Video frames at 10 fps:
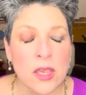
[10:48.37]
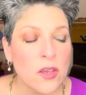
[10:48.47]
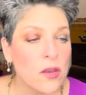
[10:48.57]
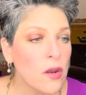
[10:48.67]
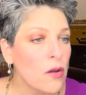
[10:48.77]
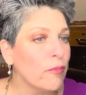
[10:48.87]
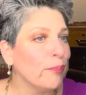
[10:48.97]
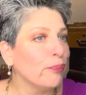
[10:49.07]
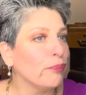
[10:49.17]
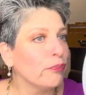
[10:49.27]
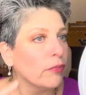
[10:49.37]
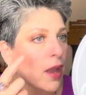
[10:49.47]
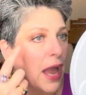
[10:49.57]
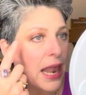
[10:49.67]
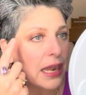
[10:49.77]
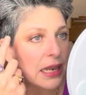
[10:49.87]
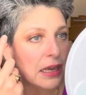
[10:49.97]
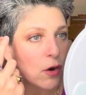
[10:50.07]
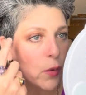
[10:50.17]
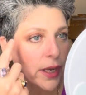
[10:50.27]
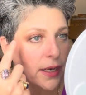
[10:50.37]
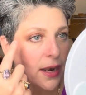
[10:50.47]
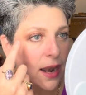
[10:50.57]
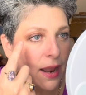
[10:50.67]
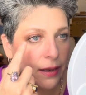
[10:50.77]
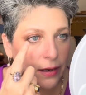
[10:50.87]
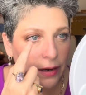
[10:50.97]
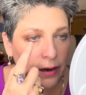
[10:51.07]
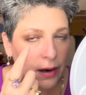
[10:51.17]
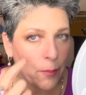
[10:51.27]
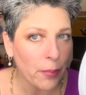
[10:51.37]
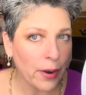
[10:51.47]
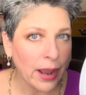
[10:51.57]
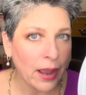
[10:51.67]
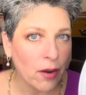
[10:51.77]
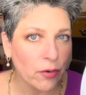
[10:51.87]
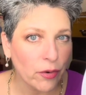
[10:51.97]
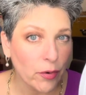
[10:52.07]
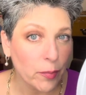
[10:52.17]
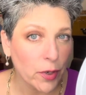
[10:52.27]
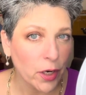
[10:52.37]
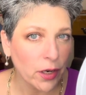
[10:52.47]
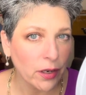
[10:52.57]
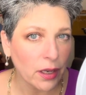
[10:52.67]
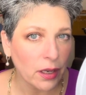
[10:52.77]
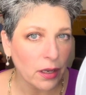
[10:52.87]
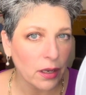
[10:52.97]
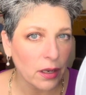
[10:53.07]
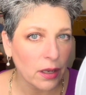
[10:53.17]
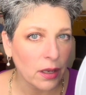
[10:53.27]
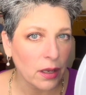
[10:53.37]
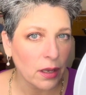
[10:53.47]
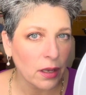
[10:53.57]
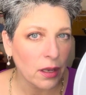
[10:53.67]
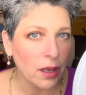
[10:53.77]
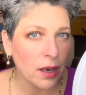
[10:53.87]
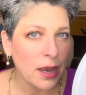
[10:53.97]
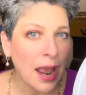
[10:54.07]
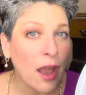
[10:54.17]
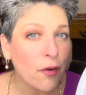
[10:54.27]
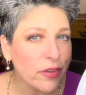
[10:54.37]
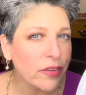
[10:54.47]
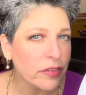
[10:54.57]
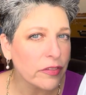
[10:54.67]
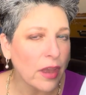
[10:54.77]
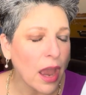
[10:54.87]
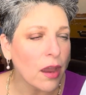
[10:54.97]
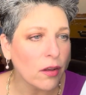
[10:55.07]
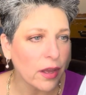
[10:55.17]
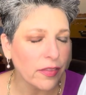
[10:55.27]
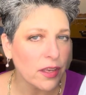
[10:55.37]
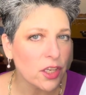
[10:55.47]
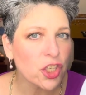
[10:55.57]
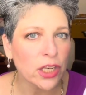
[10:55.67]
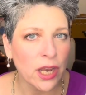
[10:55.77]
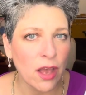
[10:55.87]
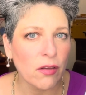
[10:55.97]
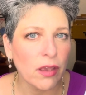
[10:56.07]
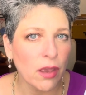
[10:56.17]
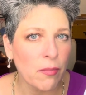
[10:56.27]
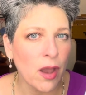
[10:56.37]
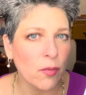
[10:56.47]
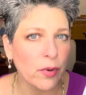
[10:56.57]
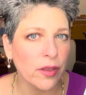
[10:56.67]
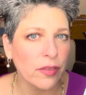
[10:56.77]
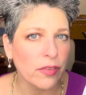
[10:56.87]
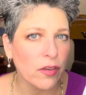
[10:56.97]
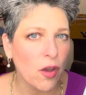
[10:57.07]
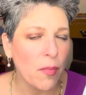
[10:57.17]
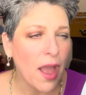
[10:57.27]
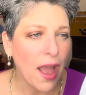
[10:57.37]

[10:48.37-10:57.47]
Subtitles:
know, a liquid liner brown or burgundy now is in style. I think Chanel came out with some.